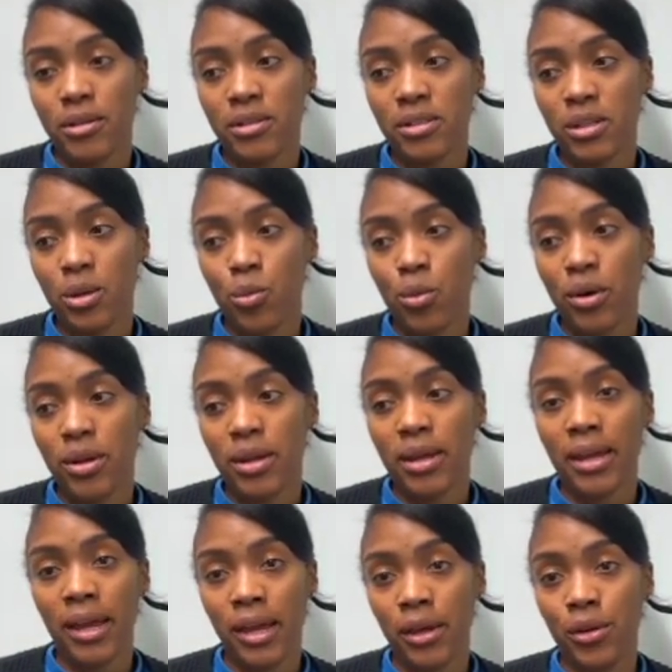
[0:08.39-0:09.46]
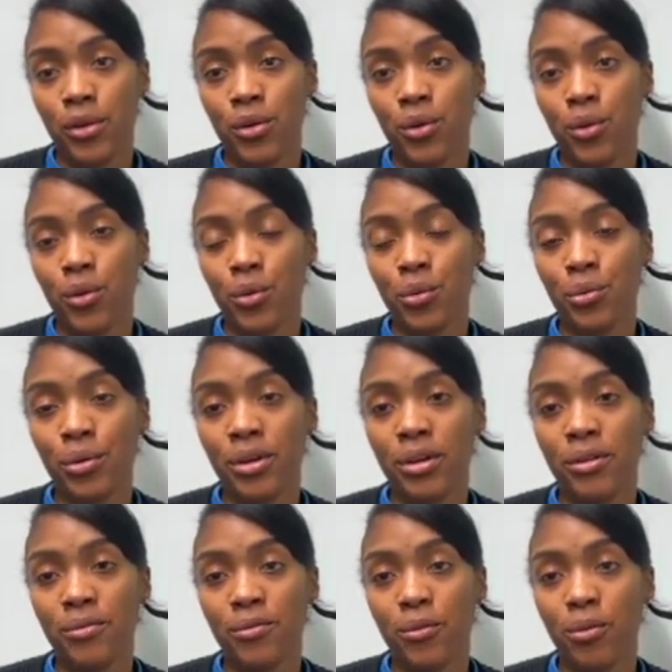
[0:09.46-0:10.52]
someone to handle
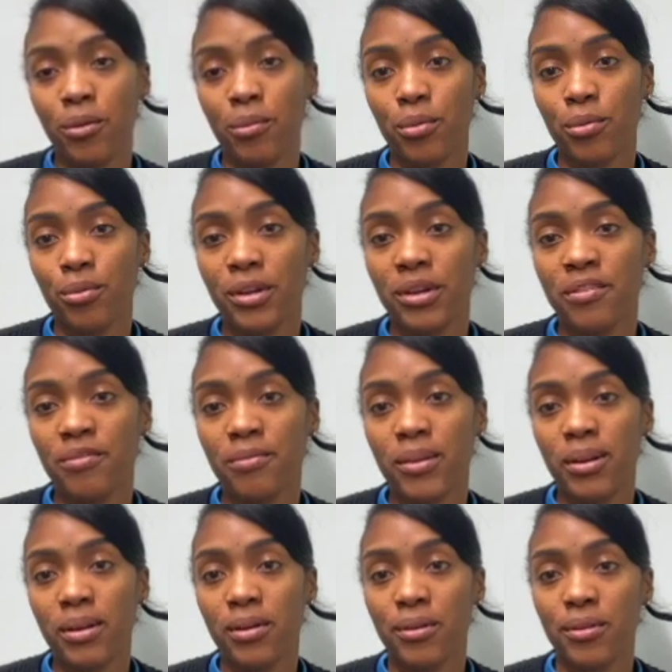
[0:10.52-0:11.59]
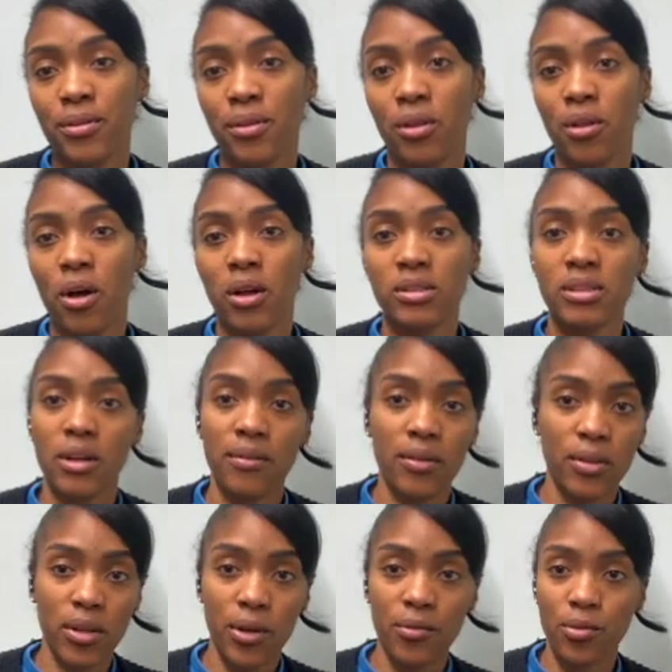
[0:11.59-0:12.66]
grief or bereavement or the loss of a
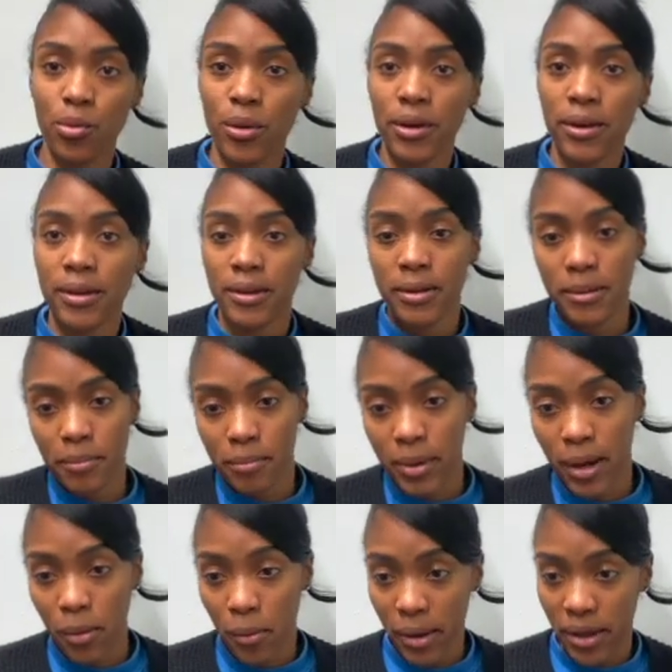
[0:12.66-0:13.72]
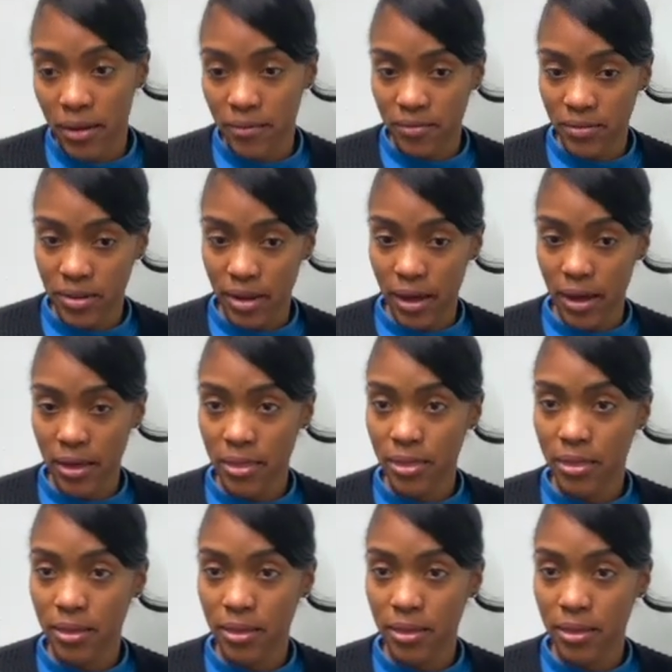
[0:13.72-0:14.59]
loved one by way of death.